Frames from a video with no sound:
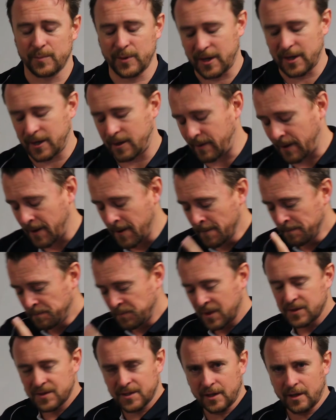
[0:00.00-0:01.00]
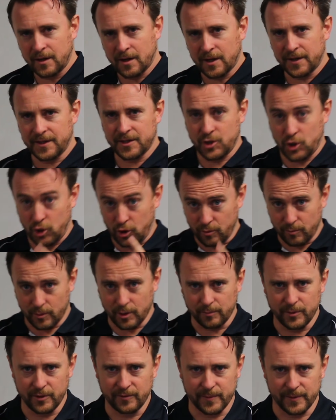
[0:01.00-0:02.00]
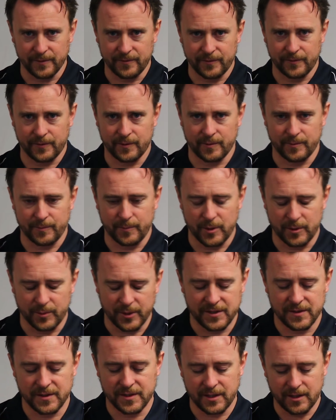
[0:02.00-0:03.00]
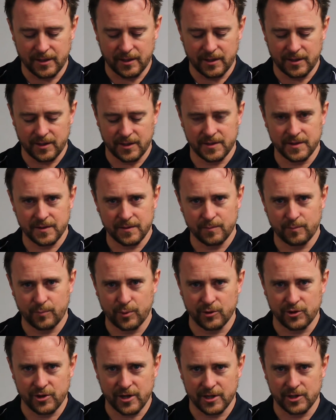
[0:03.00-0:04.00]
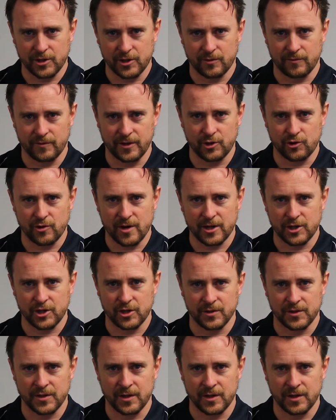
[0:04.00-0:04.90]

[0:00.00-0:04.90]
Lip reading: But anyway, sticking on this humeral movement for a moment, sticking in this protraction, retraction.